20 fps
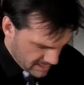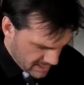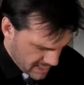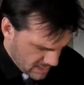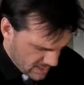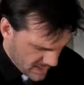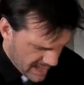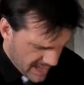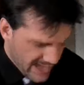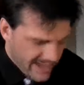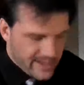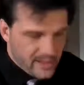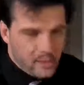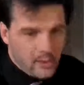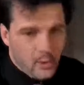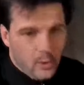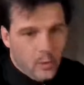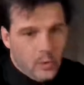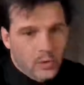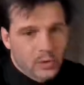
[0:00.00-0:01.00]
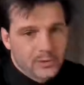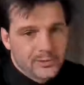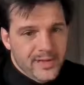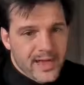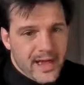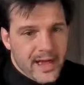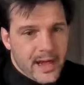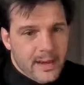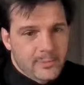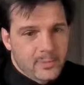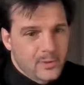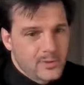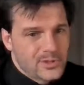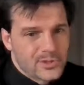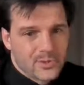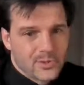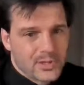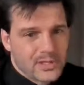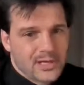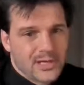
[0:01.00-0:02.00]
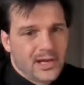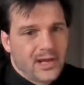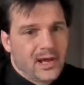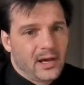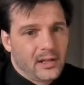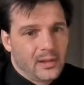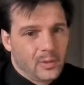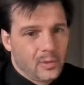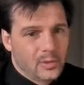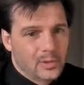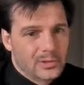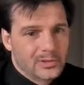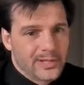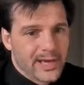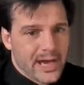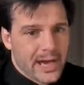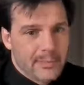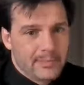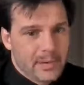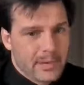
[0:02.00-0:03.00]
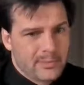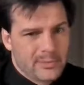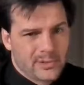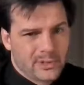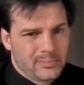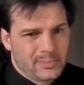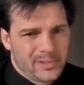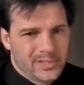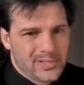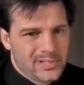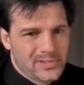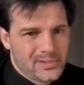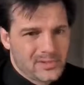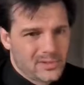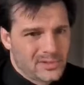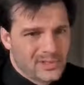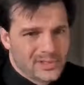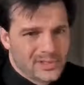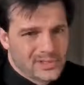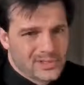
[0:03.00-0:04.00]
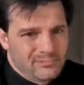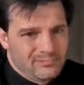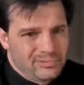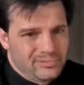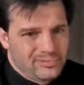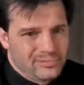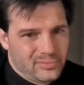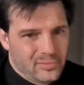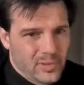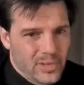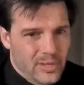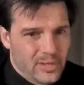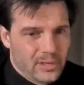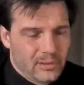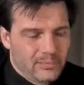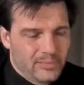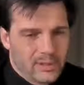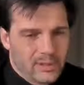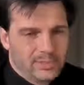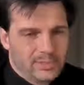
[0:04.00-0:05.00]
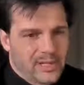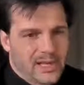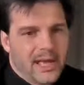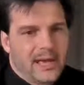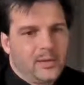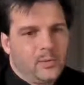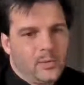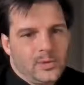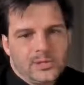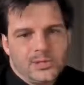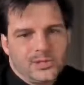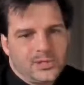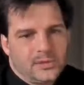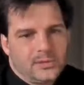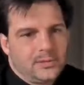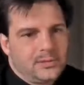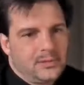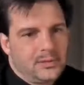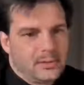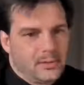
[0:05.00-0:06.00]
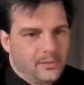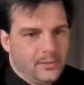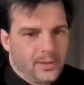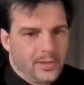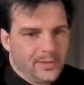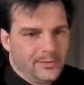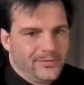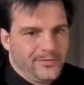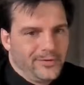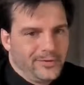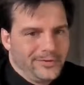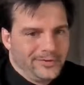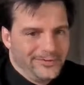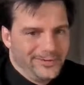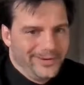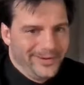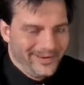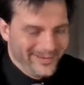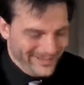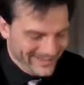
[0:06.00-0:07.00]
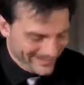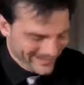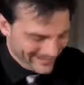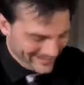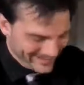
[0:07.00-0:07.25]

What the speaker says: Now, a Hello World app. We just want to get a Hello World app up on the Play Store because why not put up a cat widget or whatever, right?